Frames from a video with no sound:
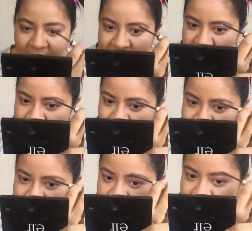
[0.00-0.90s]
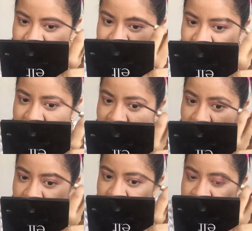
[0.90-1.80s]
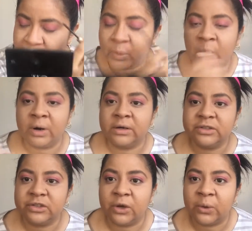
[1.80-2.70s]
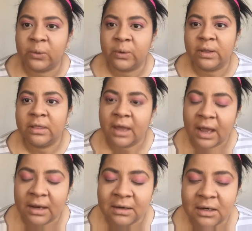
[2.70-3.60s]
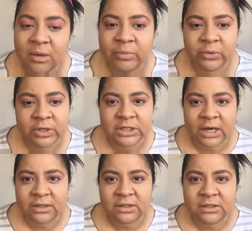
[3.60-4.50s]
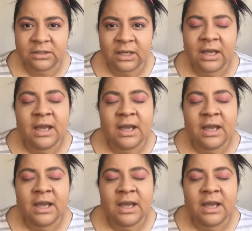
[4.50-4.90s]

I'm into drama channels right now more so than beauty channels.